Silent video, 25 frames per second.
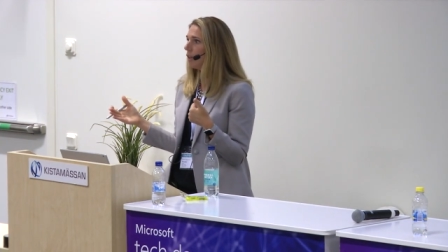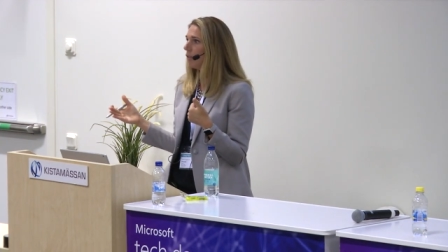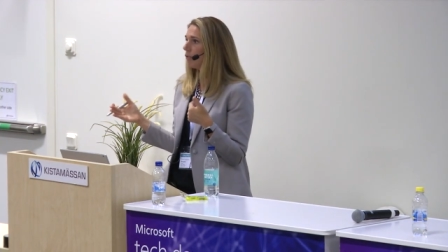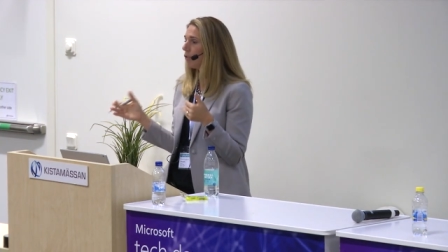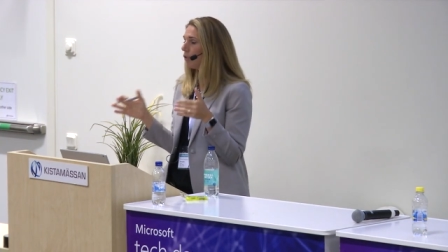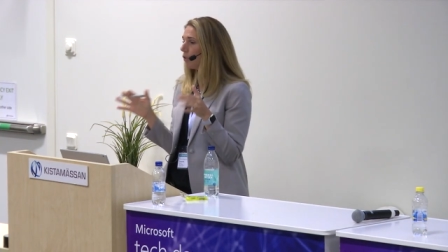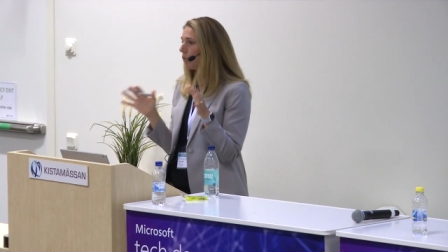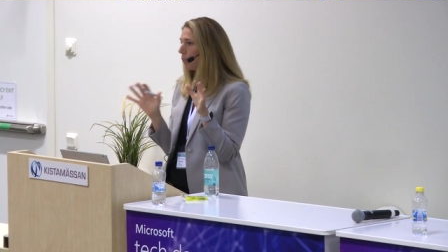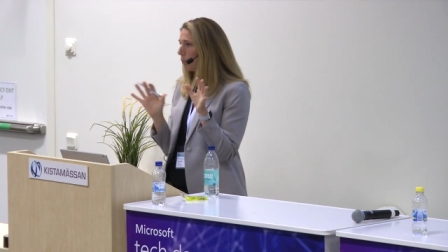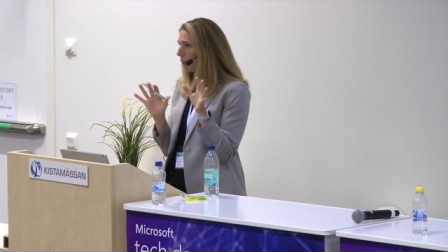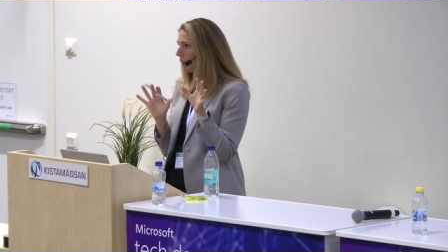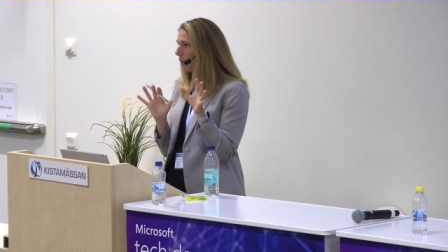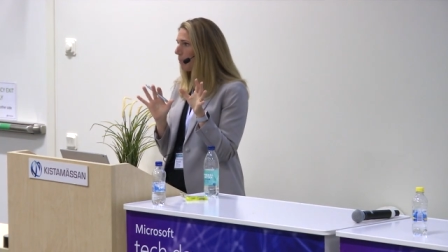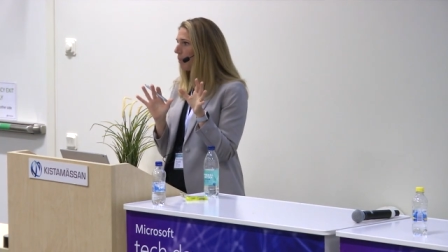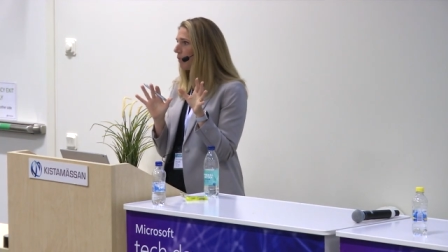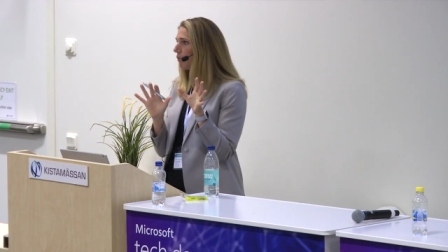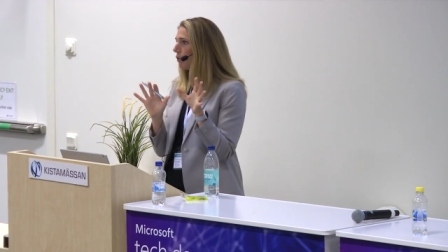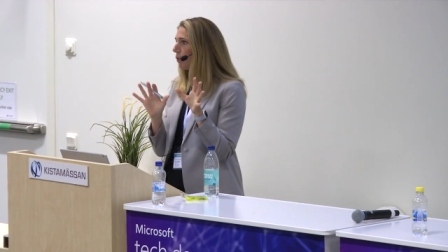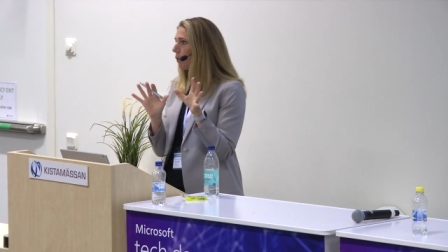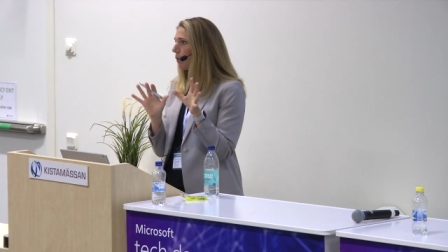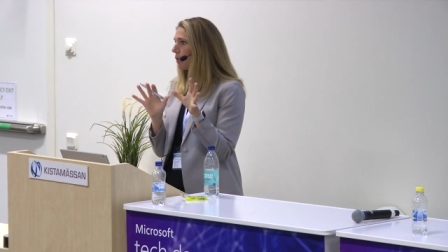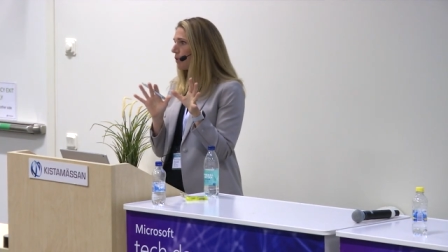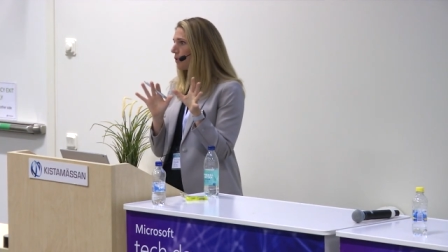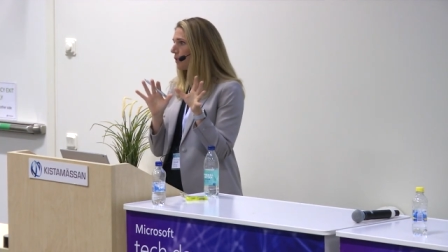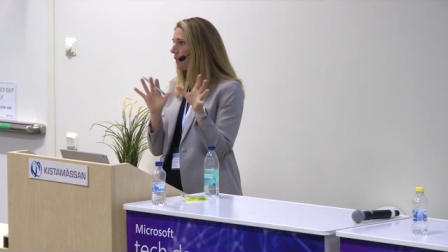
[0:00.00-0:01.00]
For the web, of
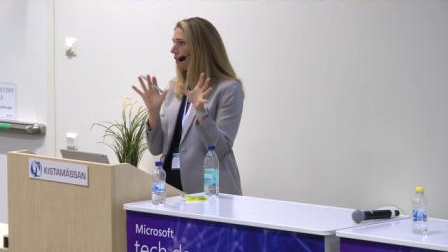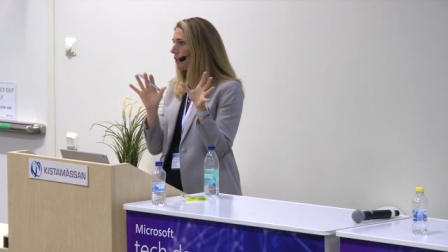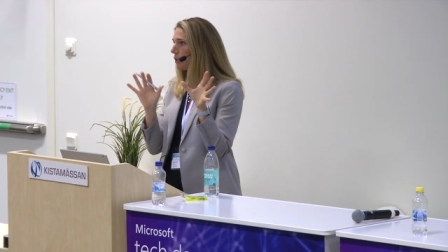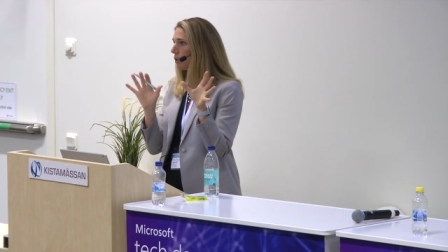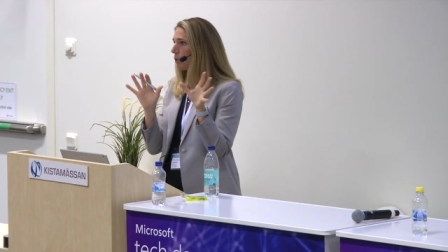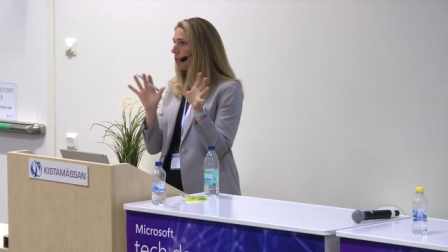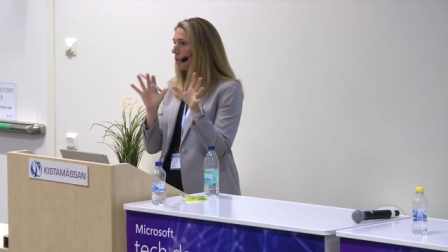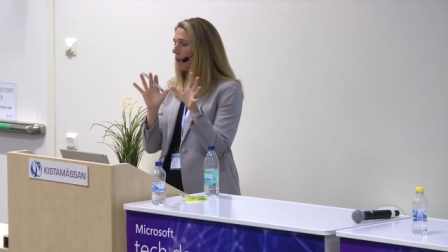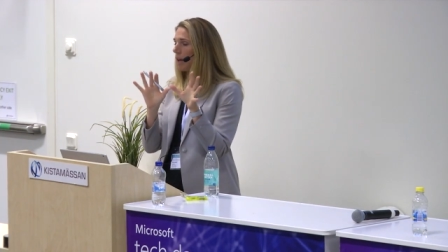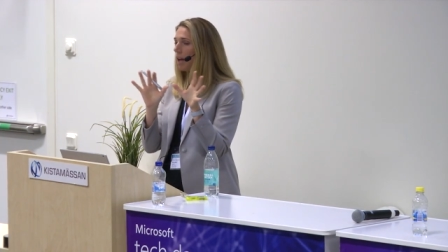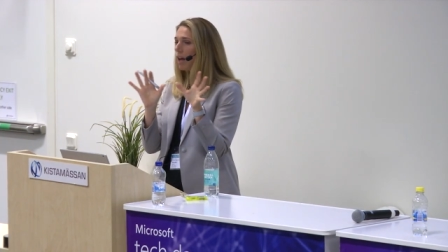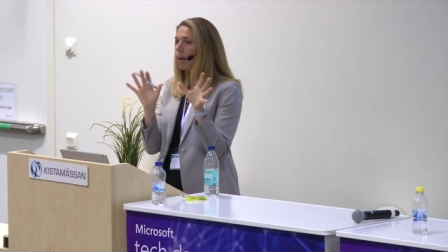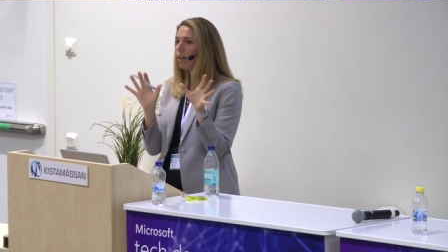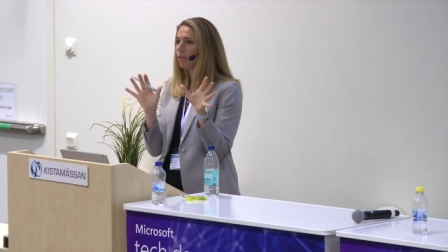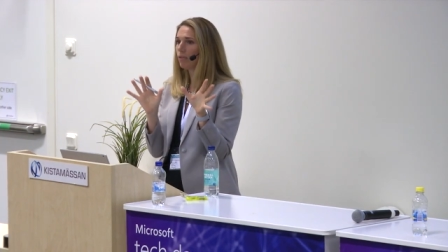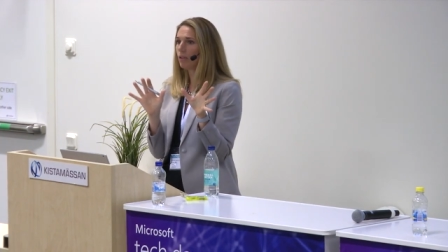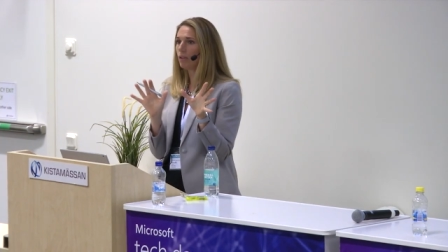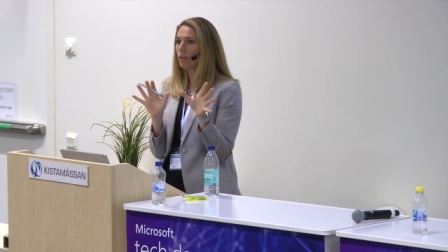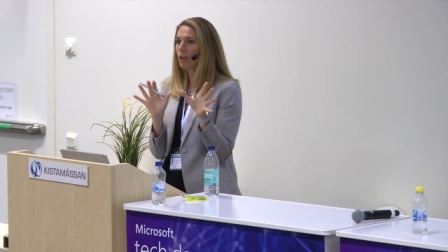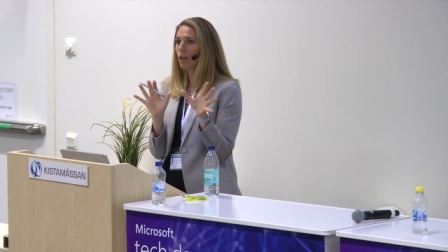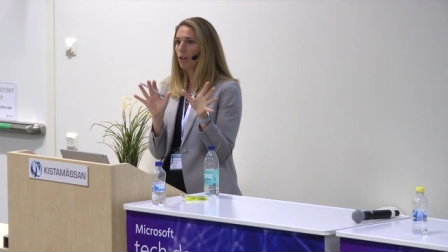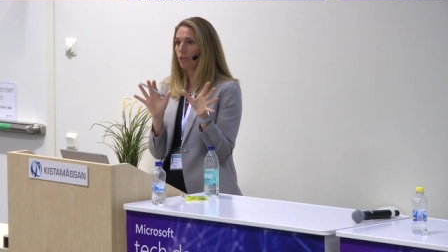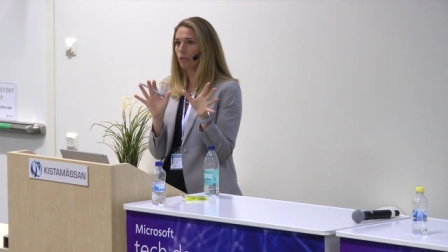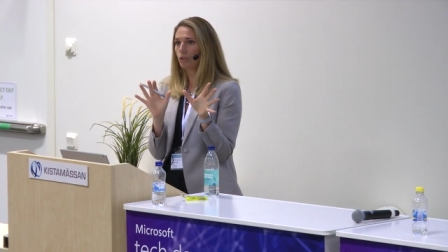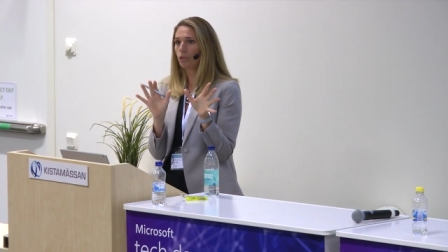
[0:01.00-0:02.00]
course, they don't have a
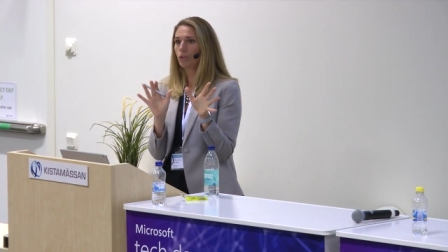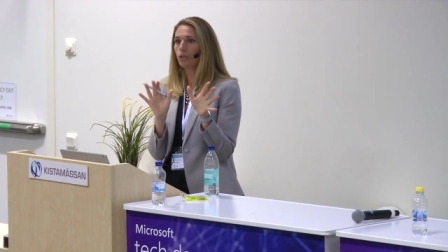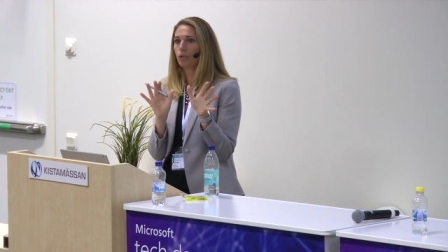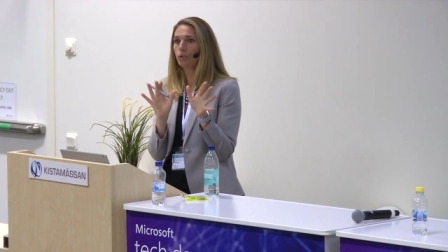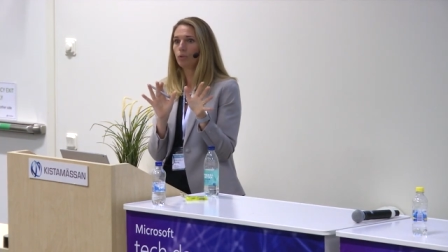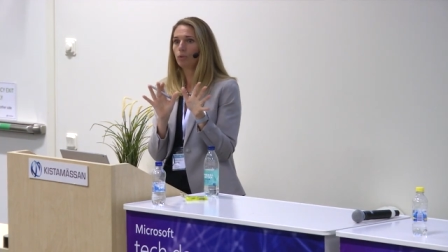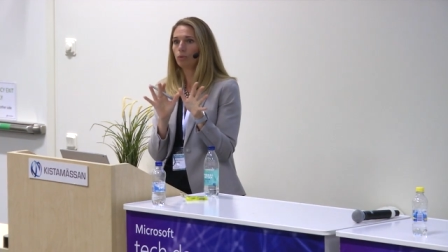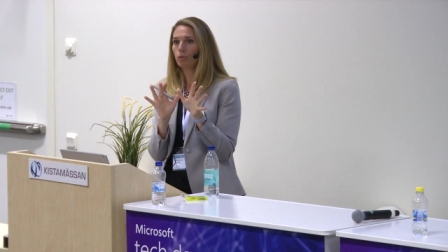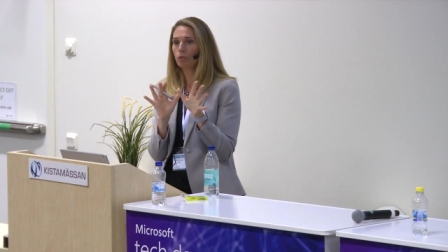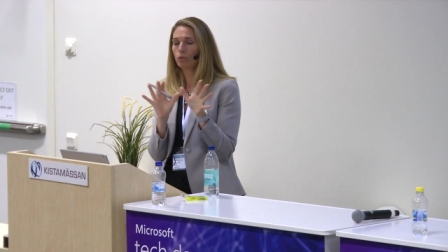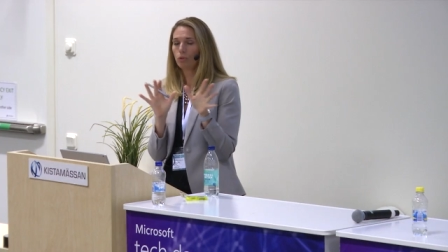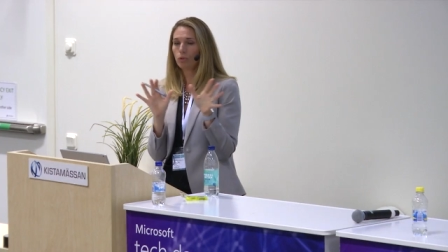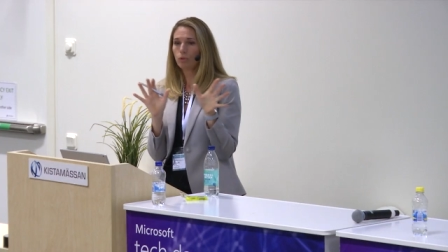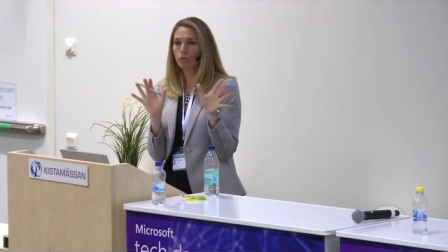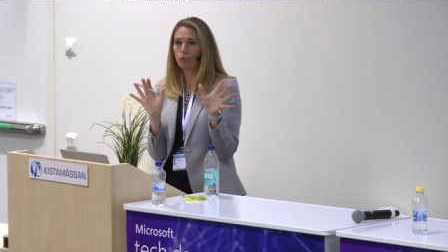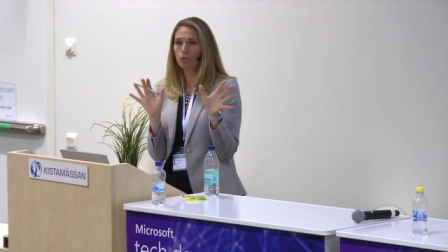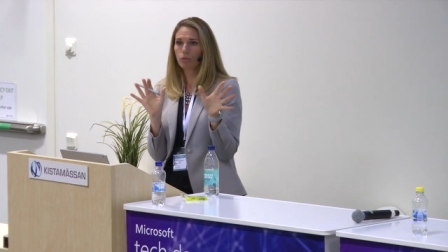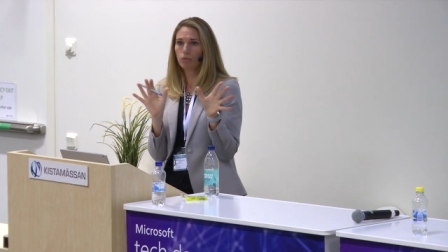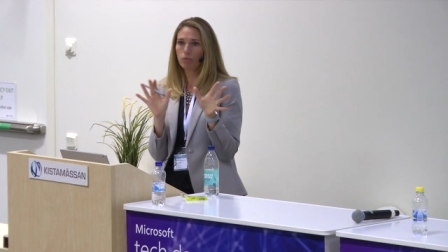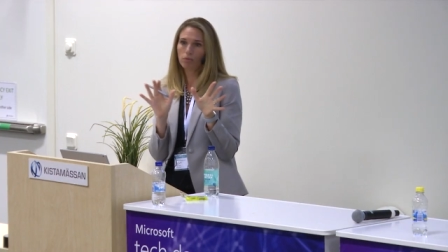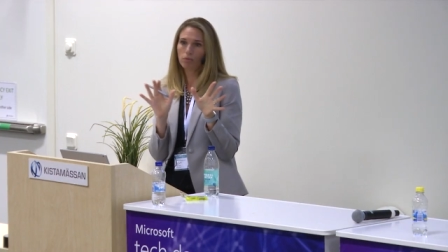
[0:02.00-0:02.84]
lot to, to